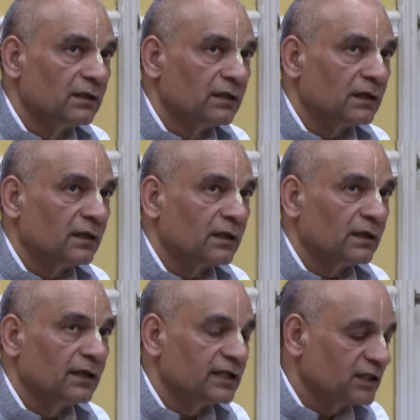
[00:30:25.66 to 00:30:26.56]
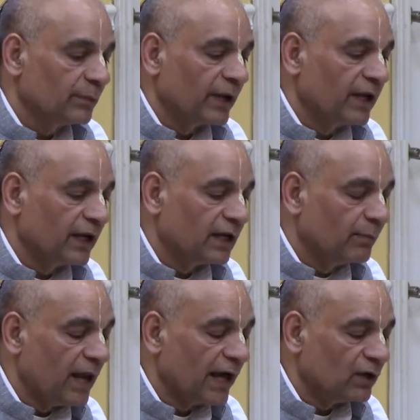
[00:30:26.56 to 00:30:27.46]
uh, disappearing in a
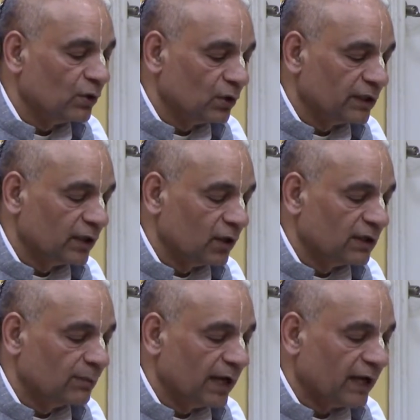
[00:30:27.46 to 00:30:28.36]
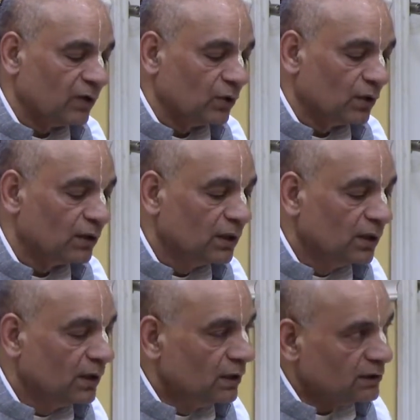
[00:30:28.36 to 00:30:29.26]
black hole. They call it black hole.
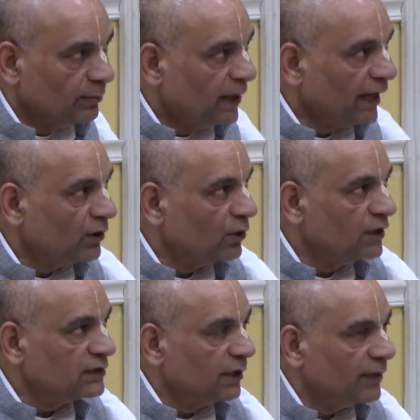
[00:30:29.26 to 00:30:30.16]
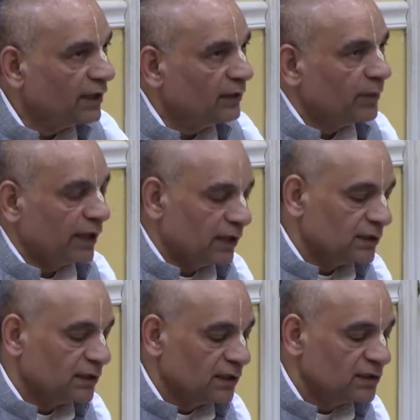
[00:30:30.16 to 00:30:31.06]
Some black hole is coming and the
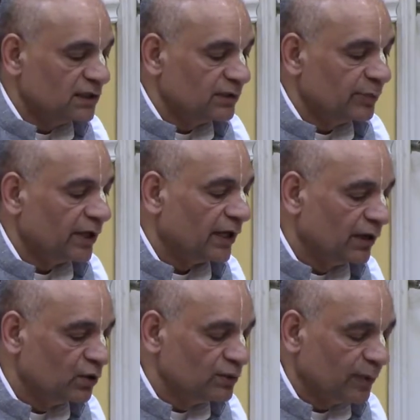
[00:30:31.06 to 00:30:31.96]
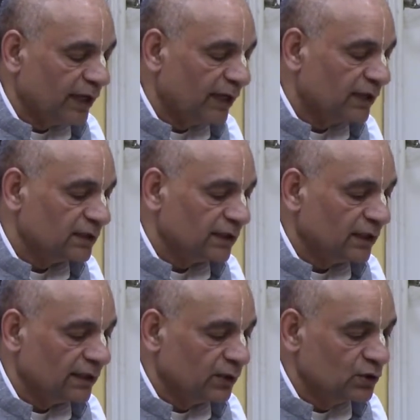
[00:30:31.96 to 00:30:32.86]
planets are just disappearing. Huge planets
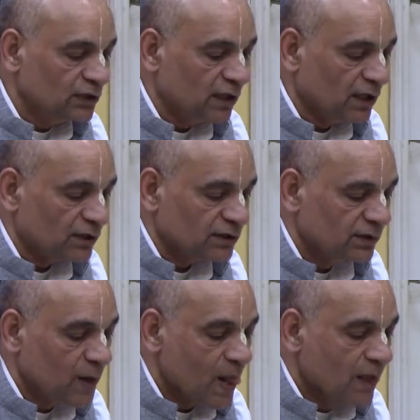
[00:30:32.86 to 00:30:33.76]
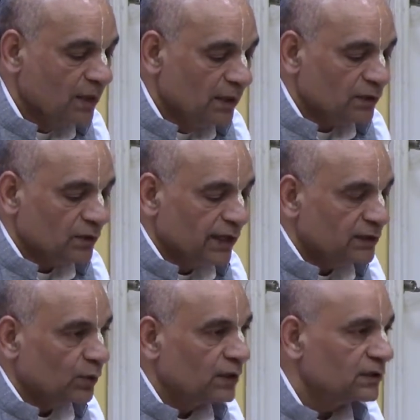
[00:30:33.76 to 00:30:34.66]
and huge stars. So
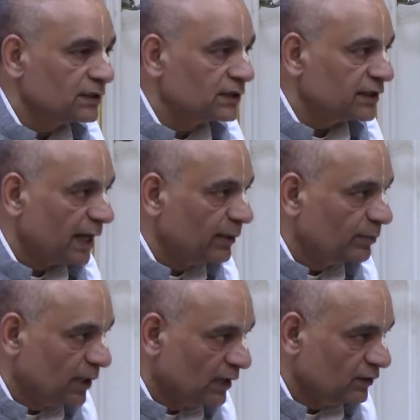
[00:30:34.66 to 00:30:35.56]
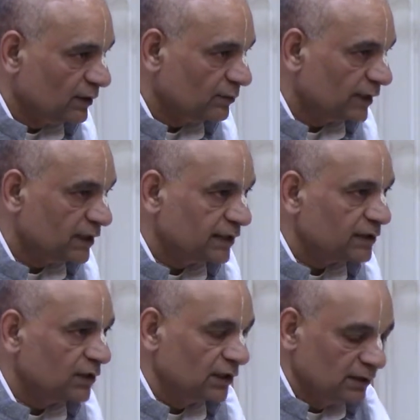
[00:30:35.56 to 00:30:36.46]
that's what's described in Bhagavatam. That's
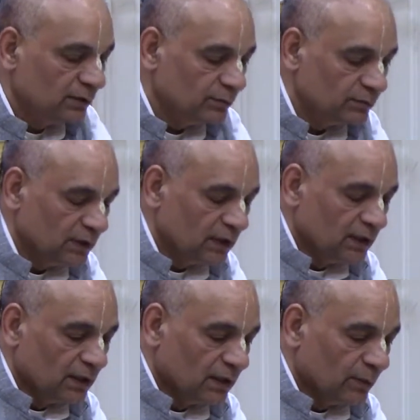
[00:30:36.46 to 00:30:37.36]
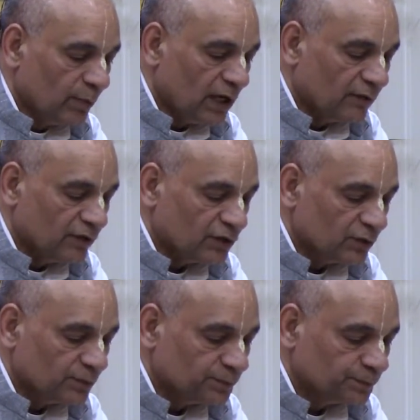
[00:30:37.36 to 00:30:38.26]
actually Mahavishnu.